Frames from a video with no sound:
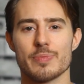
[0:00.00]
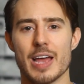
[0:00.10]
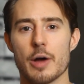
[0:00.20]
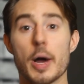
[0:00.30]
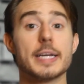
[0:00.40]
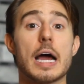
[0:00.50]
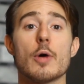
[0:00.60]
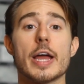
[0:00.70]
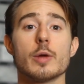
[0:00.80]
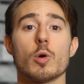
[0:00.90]
Now, I
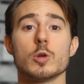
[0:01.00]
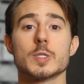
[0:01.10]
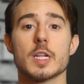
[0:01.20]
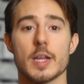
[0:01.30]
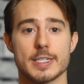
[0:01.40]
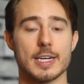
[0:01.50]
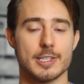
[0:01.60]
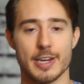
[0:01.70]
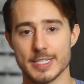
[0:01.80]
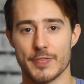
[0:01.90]
doubt anyone who's clicked on
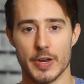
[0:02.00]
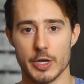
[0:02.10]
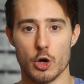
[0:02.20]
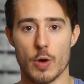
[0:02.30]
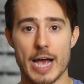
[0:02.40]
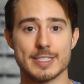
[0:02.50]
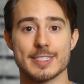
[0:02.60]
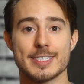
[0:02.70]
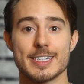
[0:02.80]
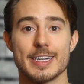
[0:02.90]
today's video
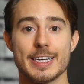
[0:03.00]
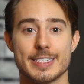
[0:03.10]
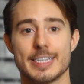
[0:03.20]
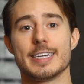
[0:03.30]
hasn't seen E.T.